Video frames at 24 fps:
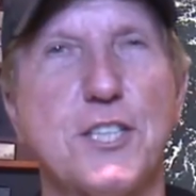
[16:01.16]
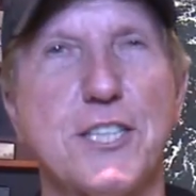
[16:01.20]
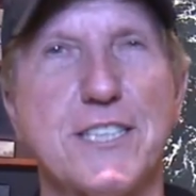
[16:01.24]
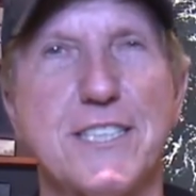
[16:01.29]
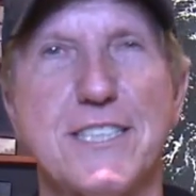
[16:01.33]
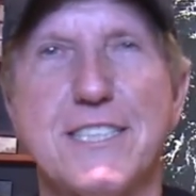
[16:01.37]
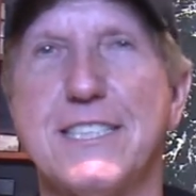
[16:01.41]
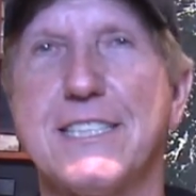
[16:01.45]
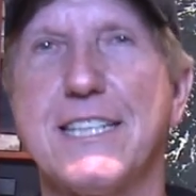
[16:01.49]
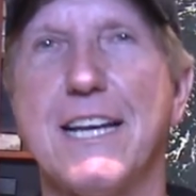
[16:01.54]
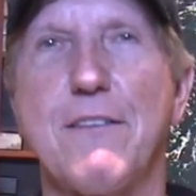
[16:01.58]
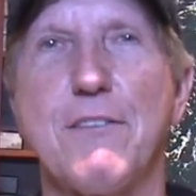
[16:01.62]

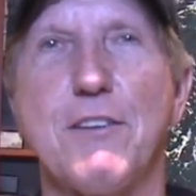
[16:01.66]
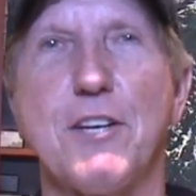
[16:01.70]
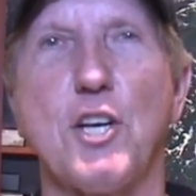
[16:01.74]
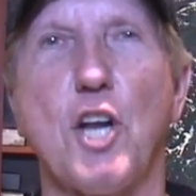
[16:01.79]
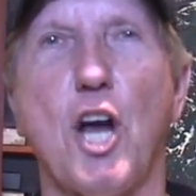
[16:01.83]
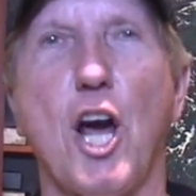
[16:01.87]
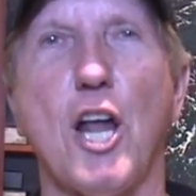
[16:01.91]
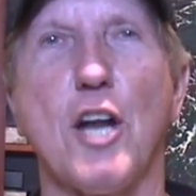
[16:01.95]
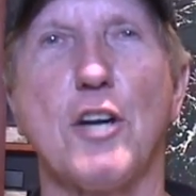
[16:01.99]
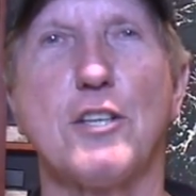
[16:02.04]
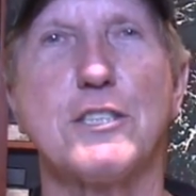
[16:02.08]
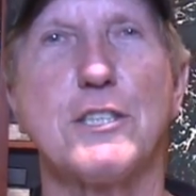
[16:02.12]
$60,
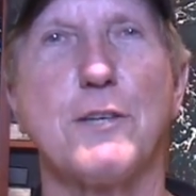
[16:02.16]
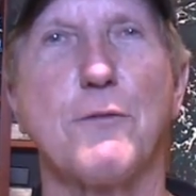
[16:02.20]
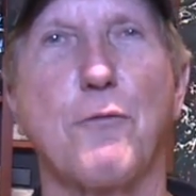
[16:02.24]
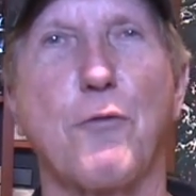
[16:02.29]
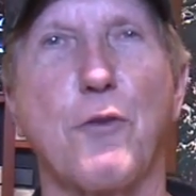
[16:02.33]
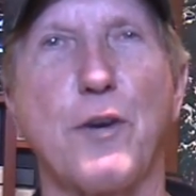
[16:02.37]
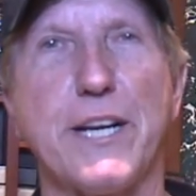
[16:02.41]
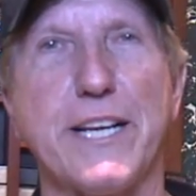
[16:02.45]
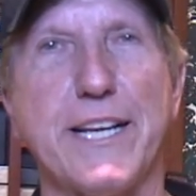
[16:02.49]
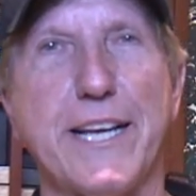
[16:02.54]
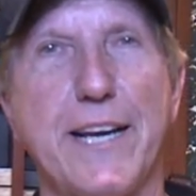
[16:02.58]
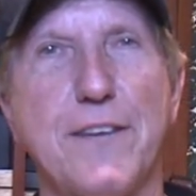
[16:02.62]
$70 in
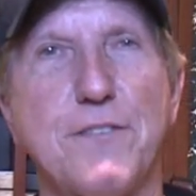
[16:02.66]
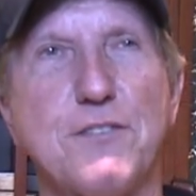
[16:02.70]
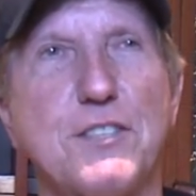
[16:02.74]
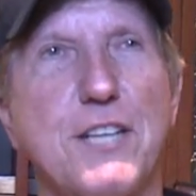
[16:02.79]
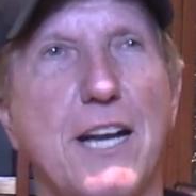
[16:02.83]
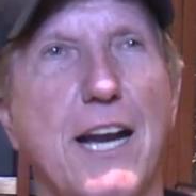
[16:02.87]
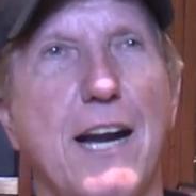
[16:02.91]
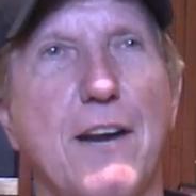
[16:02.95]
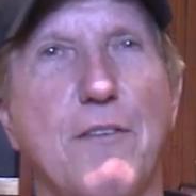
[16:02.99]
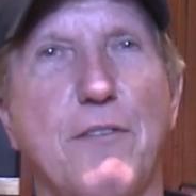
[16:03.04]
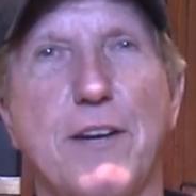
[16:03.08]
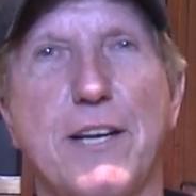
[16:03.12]
free gifts
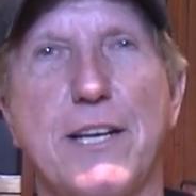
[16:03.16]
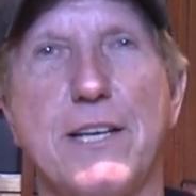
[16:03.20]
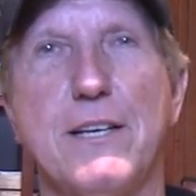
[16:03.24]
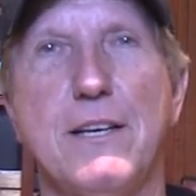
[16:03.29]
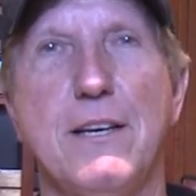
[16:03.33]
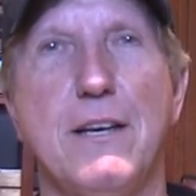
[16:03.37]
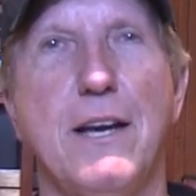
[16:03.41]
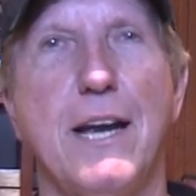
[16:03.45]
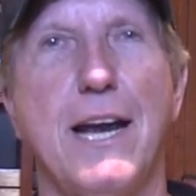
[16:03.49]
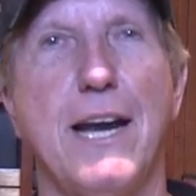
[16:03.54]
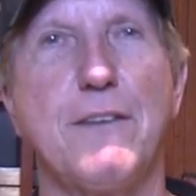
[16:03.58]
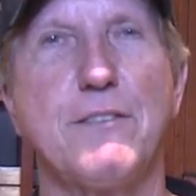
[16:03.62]
every
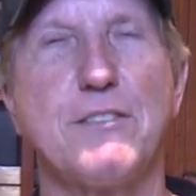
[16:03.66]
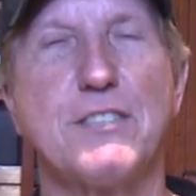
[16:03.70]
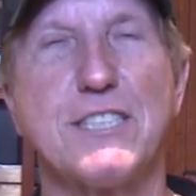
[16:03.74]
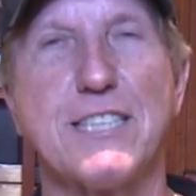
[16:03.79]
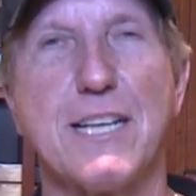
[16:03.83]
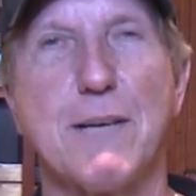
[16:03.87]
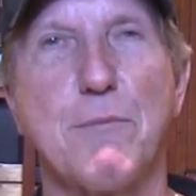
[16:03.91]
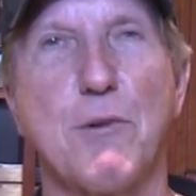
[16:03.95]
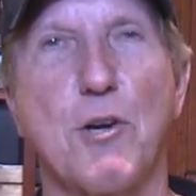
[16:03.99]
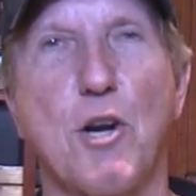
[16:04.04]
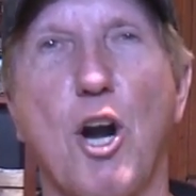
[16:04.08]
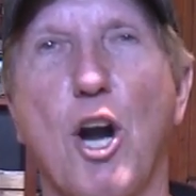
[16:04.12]

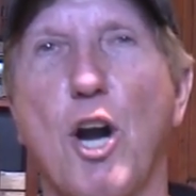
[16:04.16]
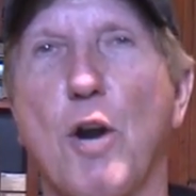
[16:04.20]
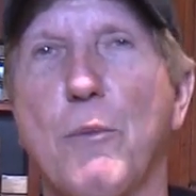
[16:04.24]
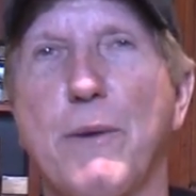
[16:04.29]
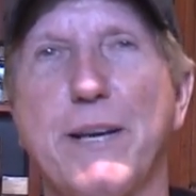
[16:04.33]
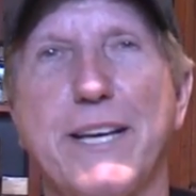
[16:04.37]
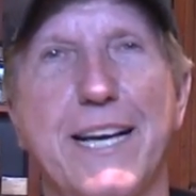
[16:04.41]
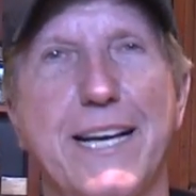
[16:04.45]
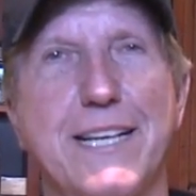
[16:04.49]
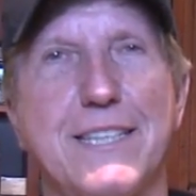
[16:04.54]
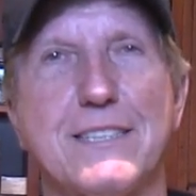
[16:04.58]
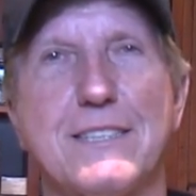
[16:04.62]
seminar.
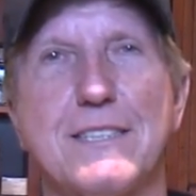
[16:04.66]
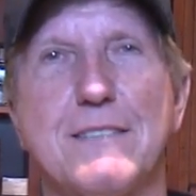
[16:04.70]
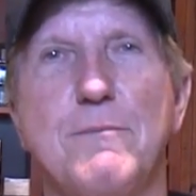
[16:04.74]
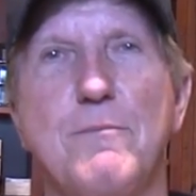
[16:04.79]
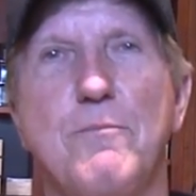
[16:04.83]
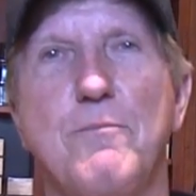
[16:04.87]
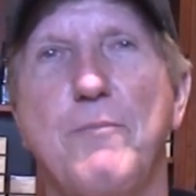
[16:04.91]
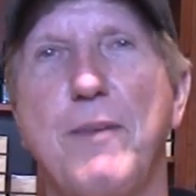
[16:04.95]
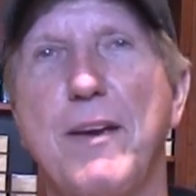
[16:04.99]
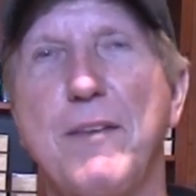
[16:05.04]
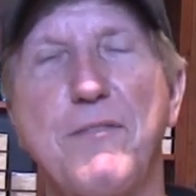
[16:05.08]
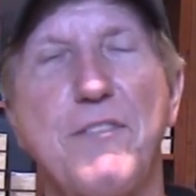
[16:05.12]
We get
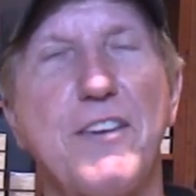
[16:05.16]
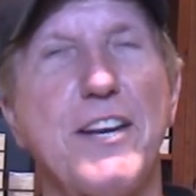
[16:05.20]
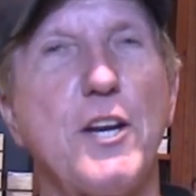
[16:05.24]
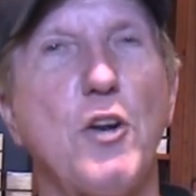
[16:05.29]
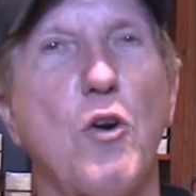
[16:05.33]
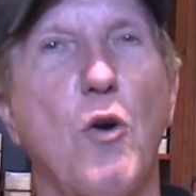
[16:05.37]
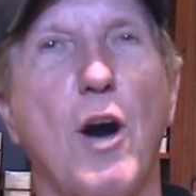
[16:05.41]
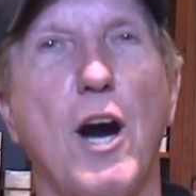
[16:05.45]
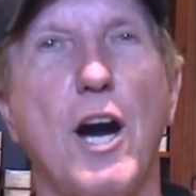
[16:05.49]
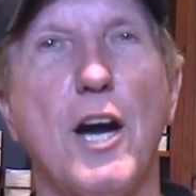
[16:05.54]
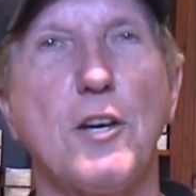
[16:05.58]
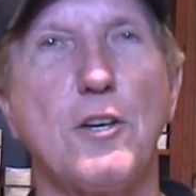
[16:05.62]
50
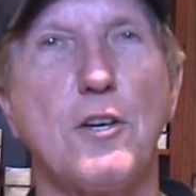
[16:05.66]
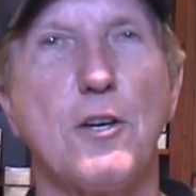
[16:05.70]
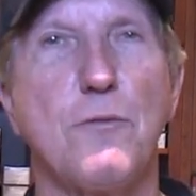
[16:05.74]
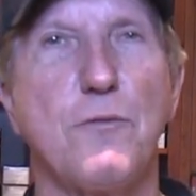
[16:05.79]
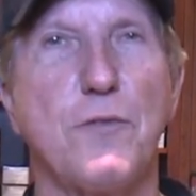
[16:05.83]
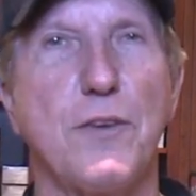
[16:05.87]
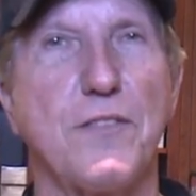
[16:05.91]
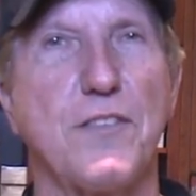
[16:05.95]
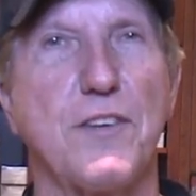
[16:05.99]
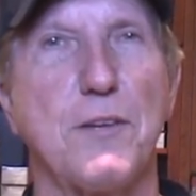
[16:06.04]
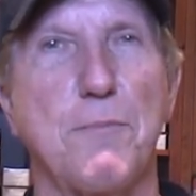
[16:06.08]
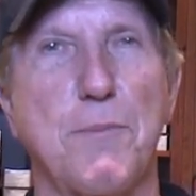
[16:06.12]
to
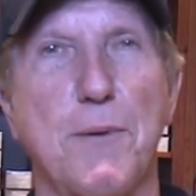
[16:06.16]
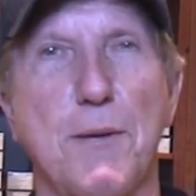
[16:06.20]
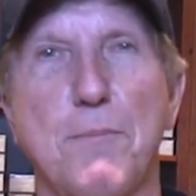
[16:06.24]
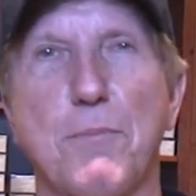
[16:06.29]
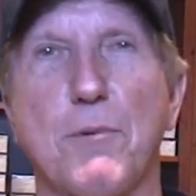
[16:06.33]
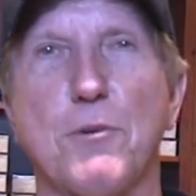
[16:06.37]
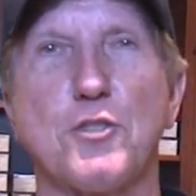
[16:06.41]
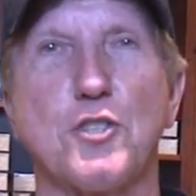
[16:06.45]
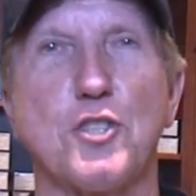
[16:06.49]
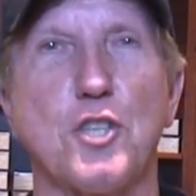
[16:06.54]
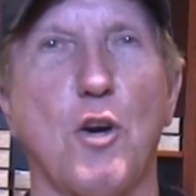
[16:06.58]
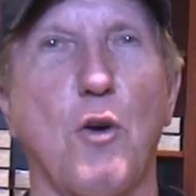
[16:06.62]
150
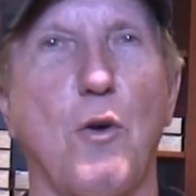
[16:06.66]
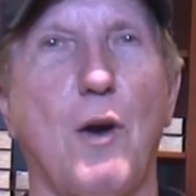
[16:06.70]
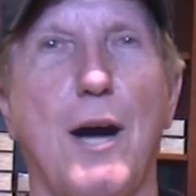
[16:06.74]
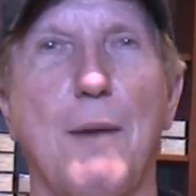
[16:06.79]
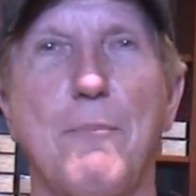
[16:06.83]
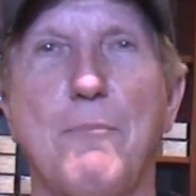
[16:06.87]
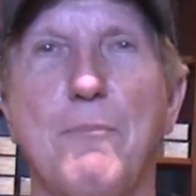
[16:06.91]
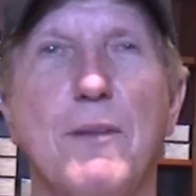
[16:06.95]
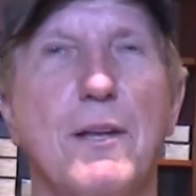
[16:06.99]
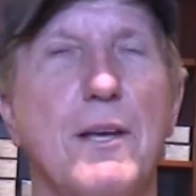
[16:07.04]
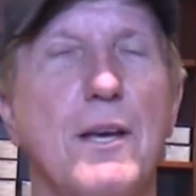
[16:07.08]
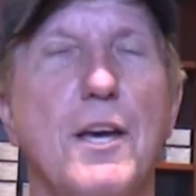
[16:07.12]
people show up.